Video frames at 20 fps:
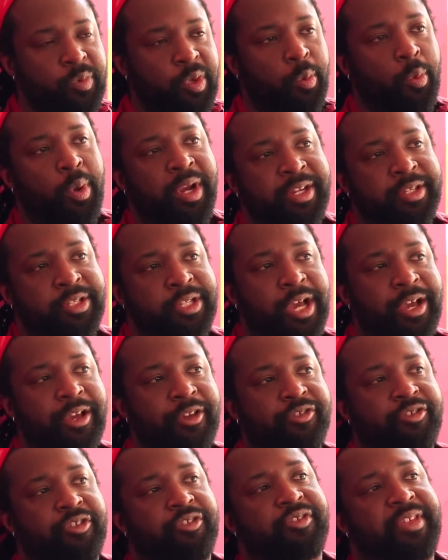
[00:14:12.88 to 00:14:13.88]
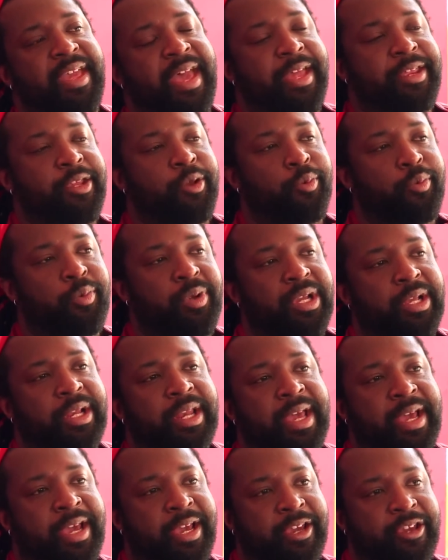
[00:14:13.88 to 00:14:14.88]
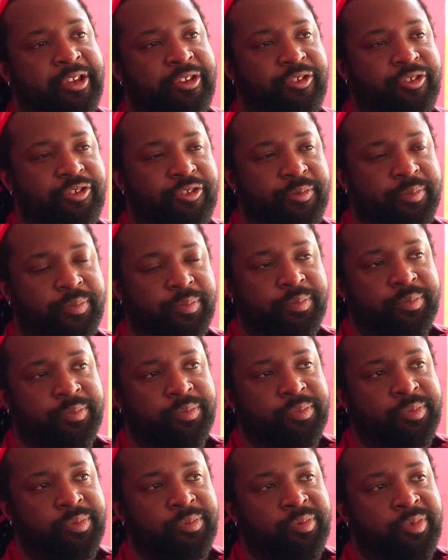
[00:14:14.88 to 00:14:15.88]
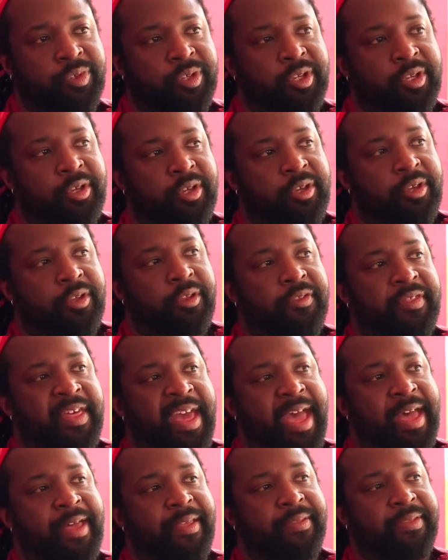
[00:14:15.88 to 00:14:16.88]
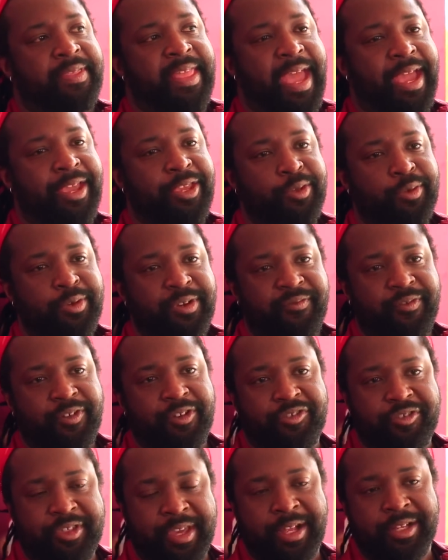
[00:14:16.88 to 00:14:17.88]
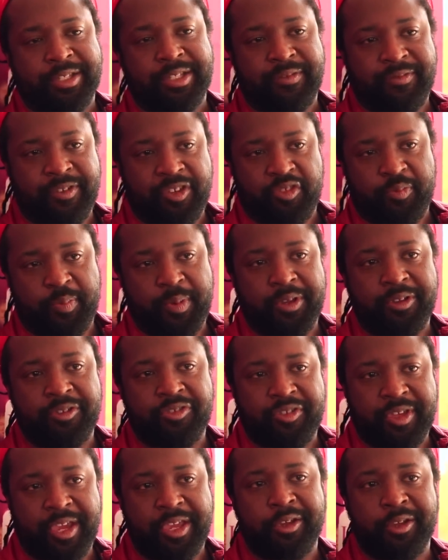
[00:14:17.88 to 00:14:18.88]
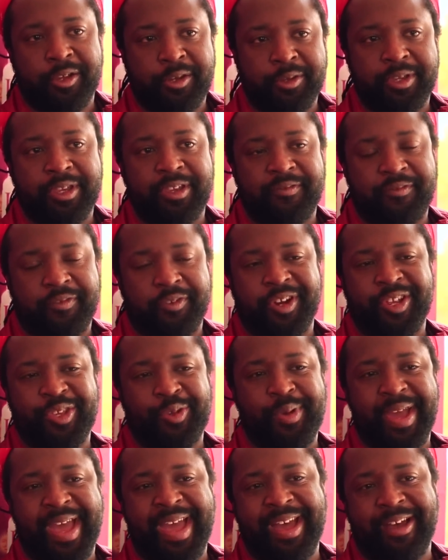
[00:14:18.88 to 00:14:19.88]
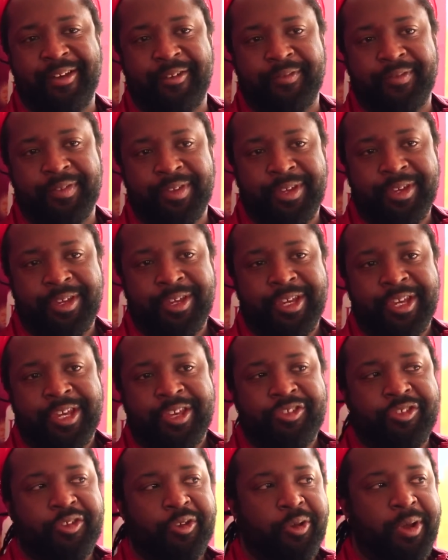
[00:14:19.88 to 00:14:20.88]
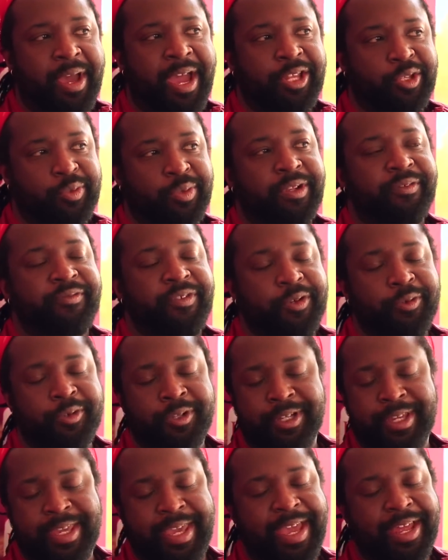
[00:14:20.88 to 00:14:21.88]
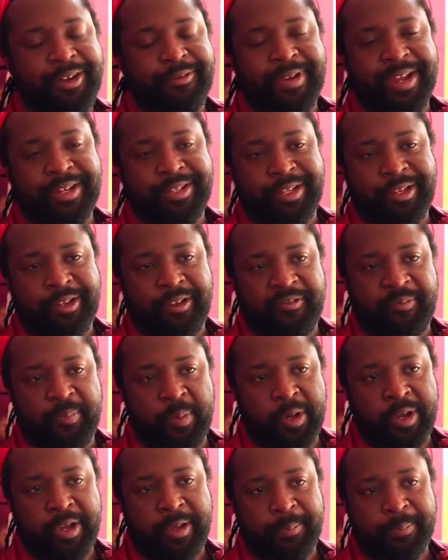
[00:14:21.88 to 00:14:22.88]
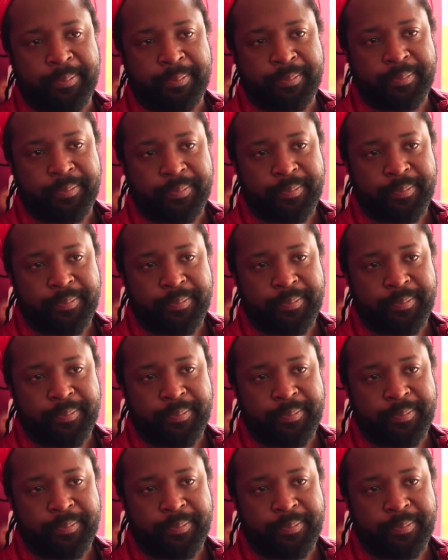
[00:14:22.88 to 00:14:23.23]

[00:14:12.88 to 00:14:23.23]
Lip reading: what it does is that you realize that universality of experience that you're looking for, you have. So a 12-year-old can write a love poem.